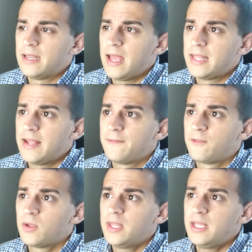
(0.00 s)
And then
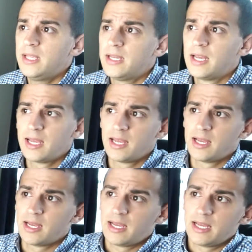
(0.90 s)
for the
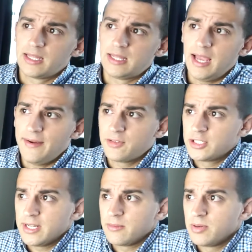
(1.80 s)

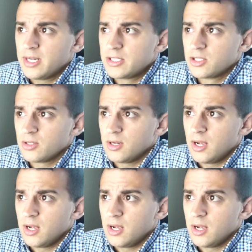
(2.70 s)
average settled price